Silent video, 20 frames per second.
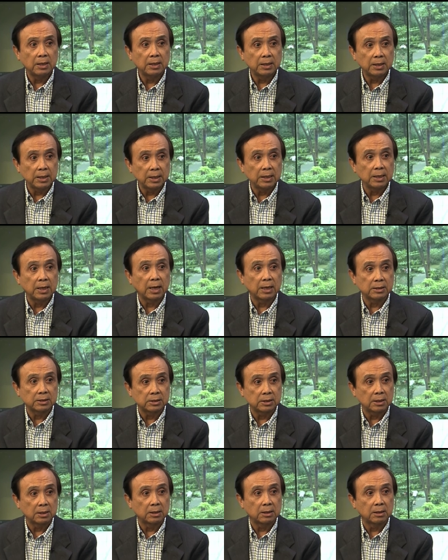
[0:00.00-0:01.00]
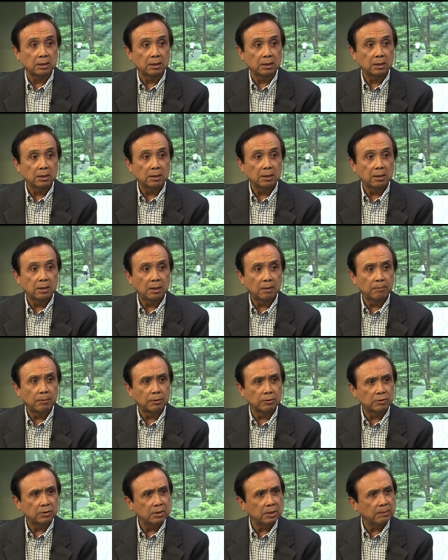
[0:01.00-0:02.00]
in ASEAN, mm-hmm.
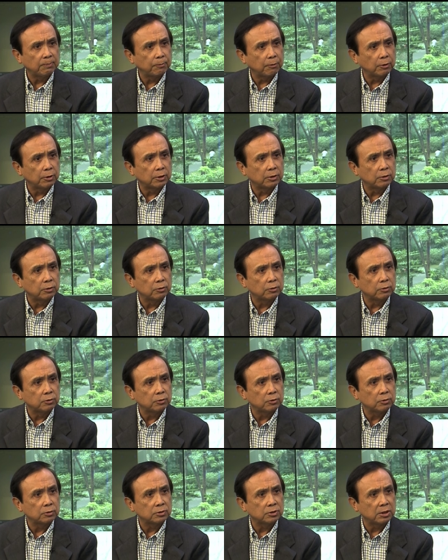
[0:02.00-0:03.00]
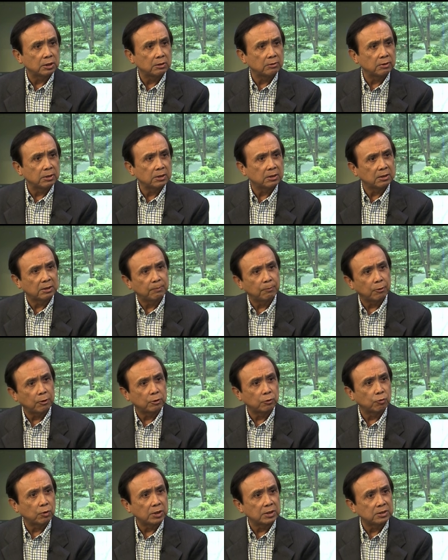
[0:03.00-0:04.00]
about 3.2 children,
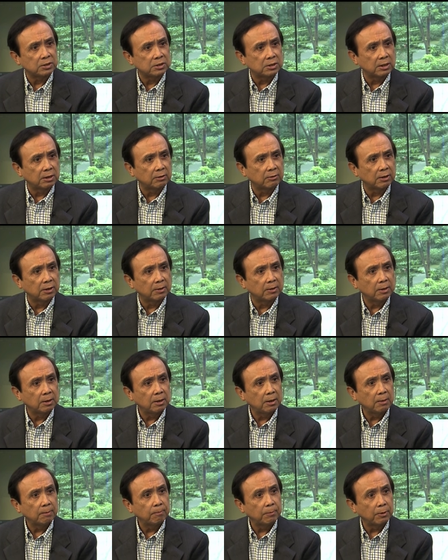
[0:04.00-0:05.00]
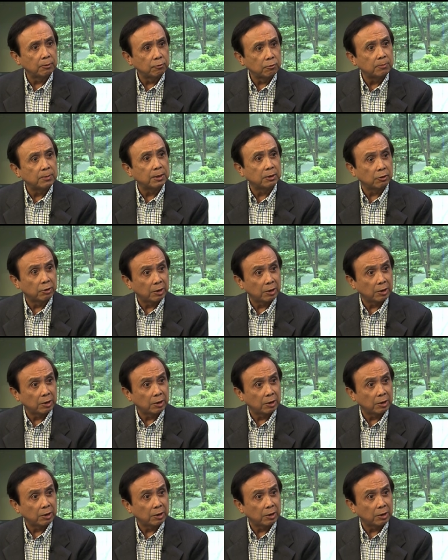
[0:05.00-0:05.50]
3.1 children per woman on